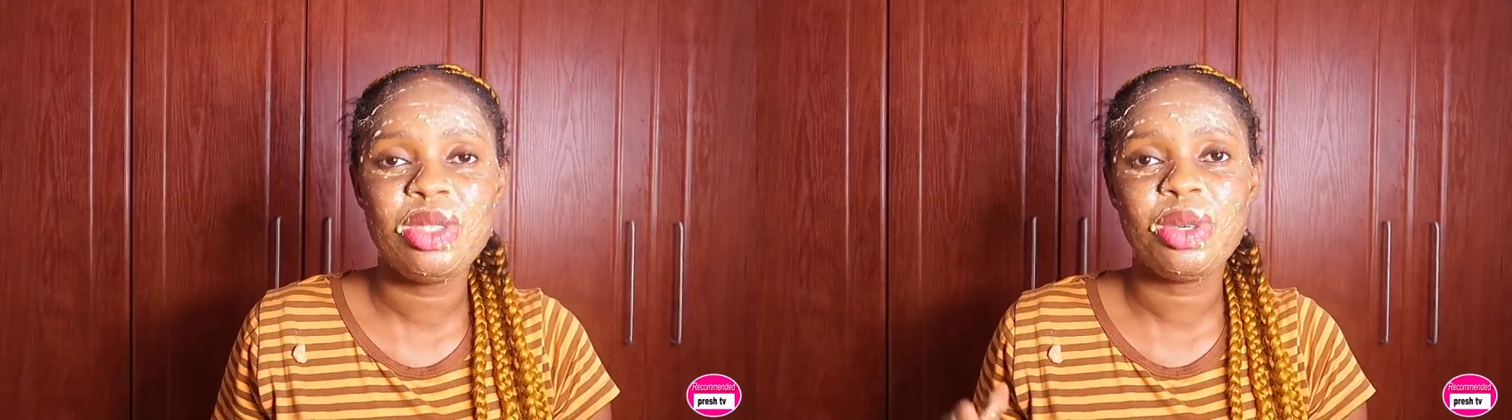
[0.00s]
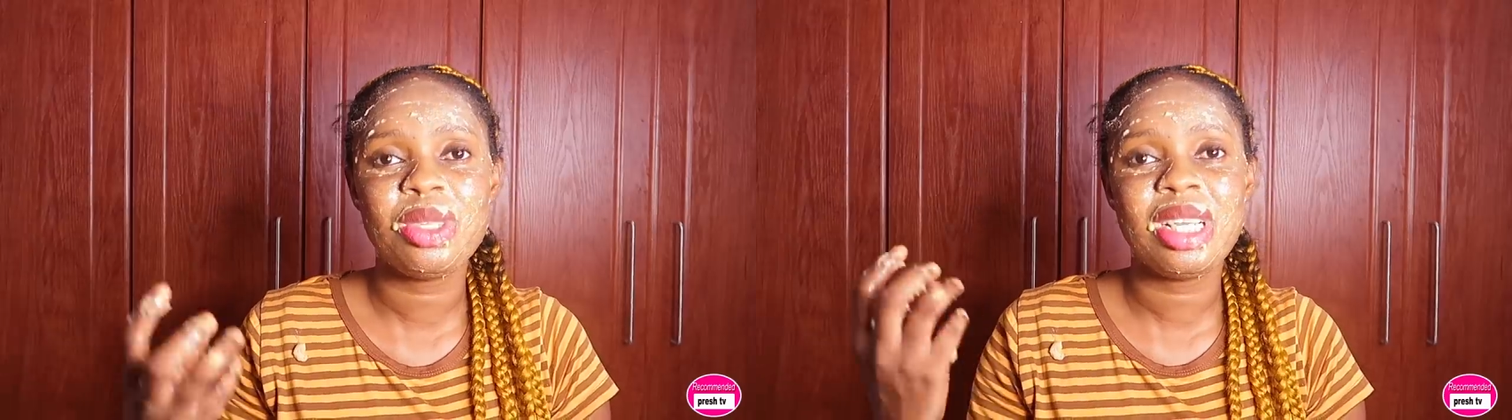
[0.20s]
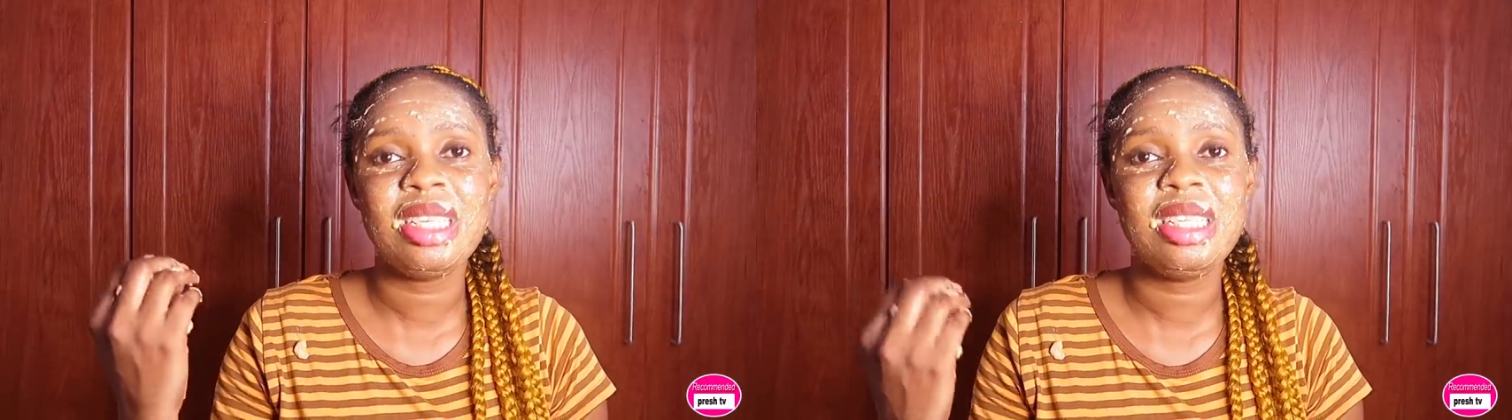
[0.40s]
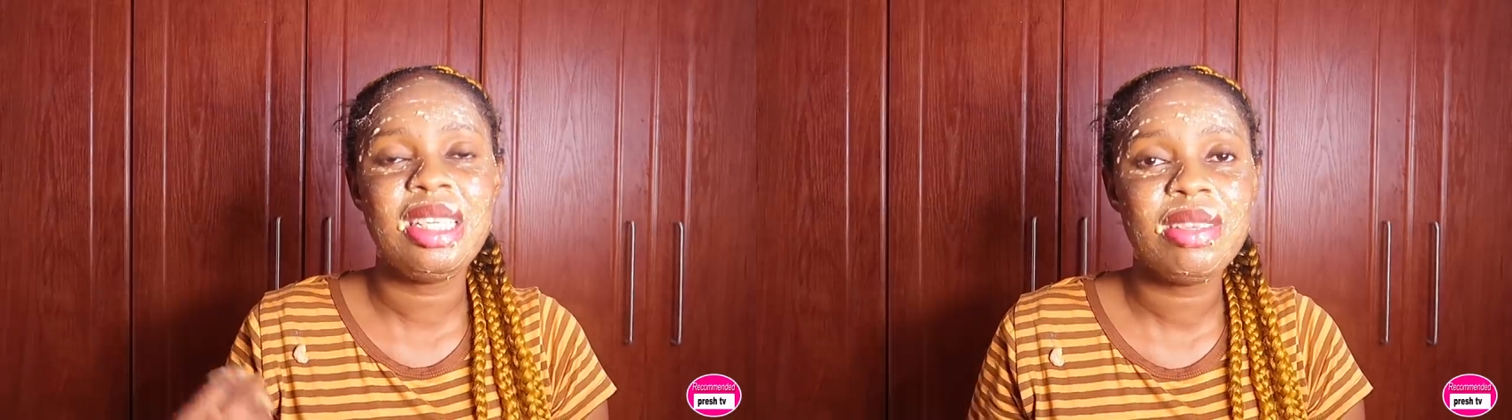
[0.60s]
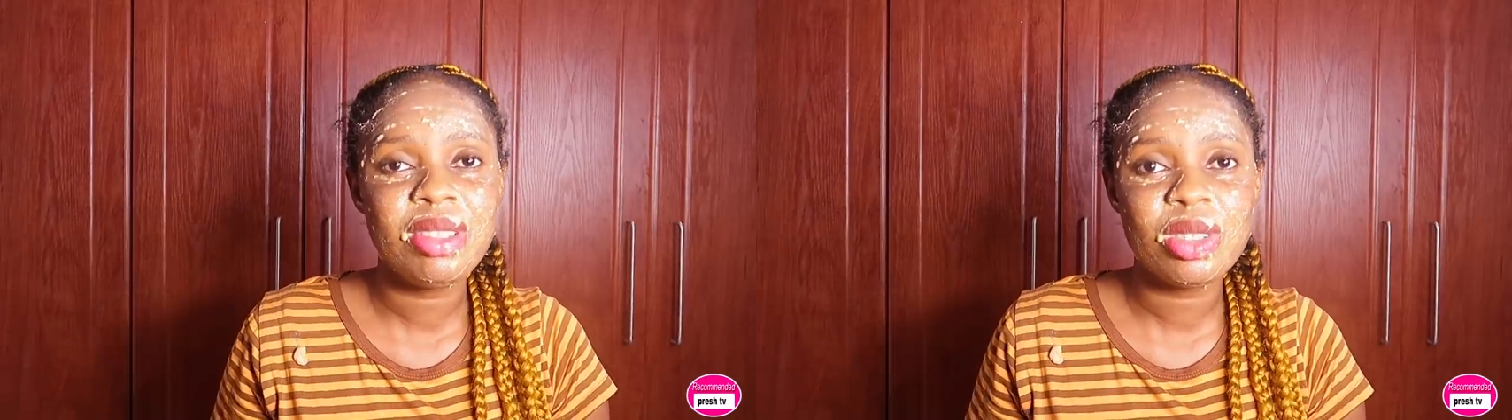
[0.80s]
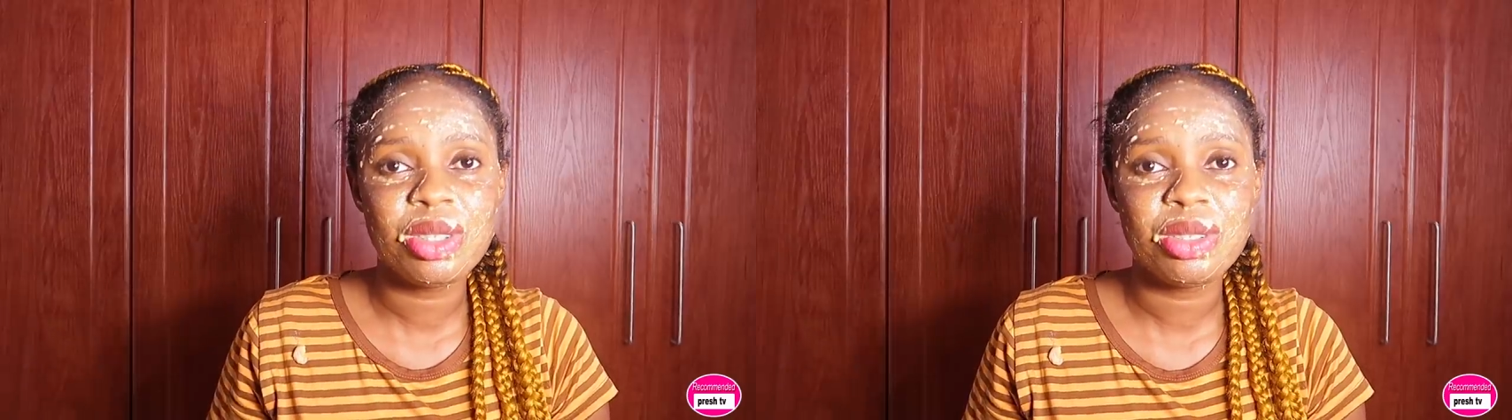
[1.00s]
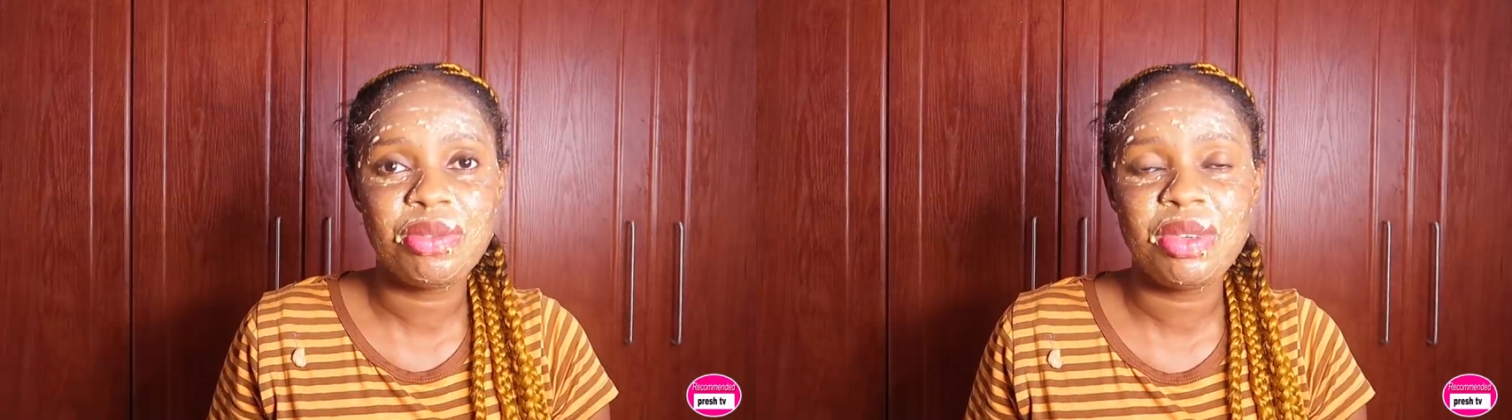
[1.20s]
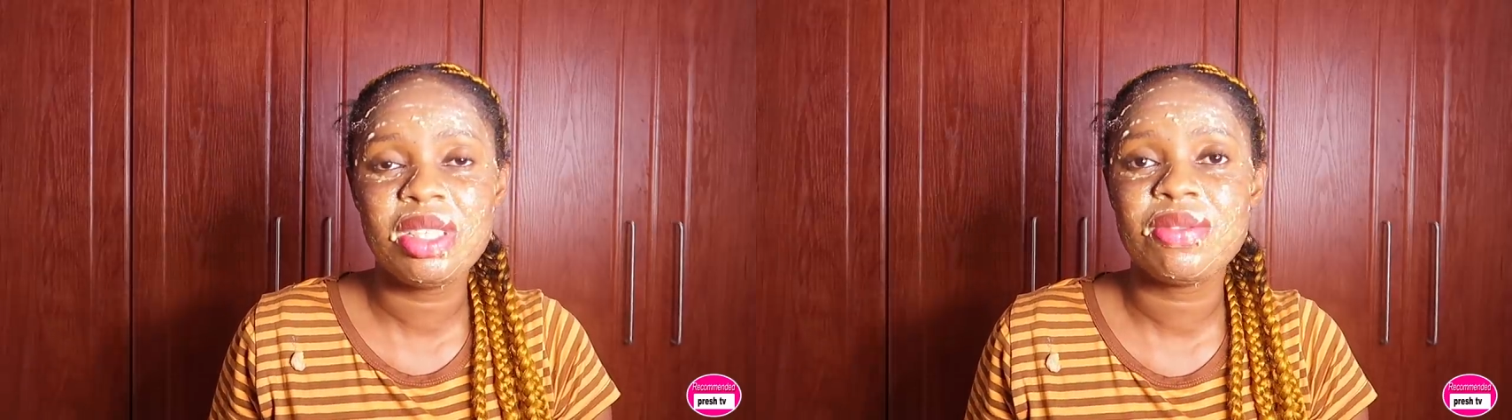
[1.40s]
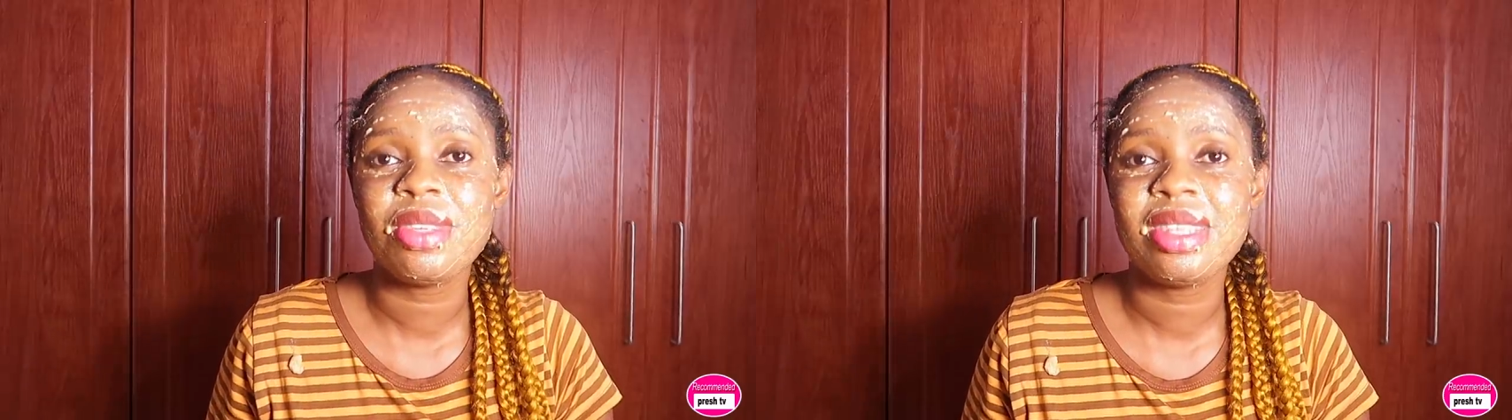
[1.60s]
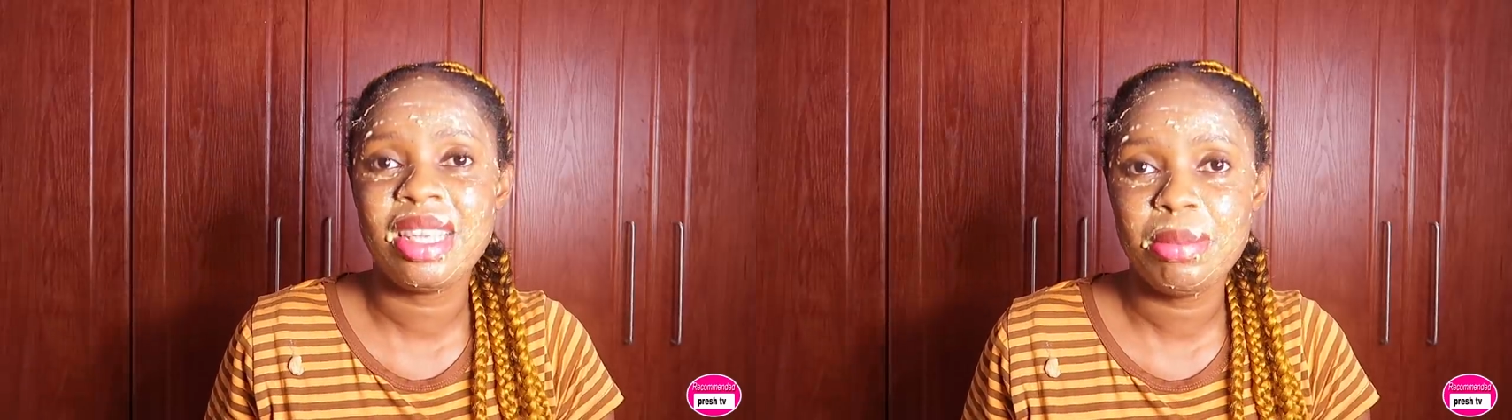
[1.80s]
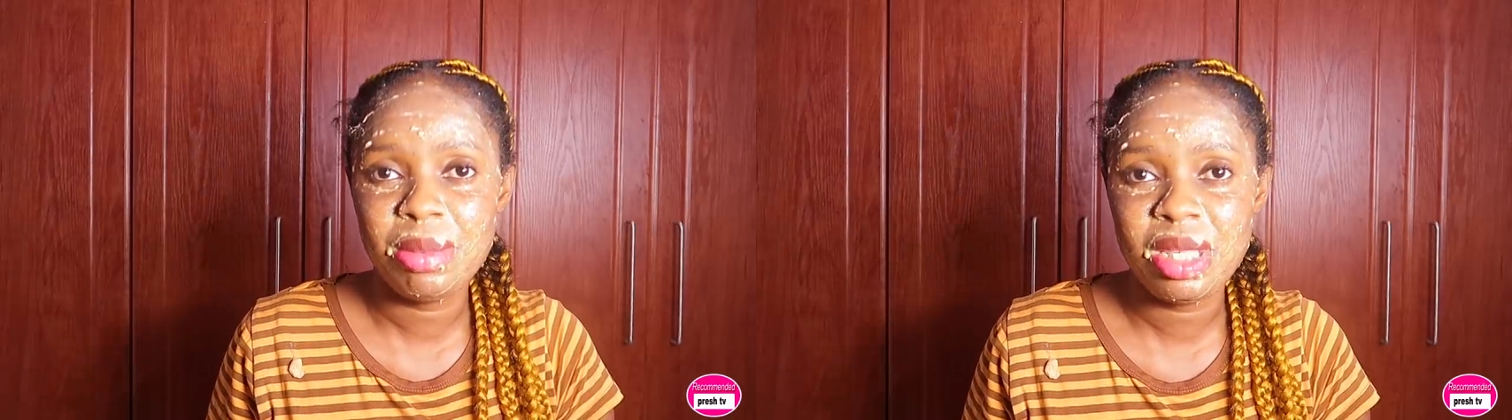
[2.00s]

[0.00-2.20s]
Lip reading: You're gonna leave it on the face for 10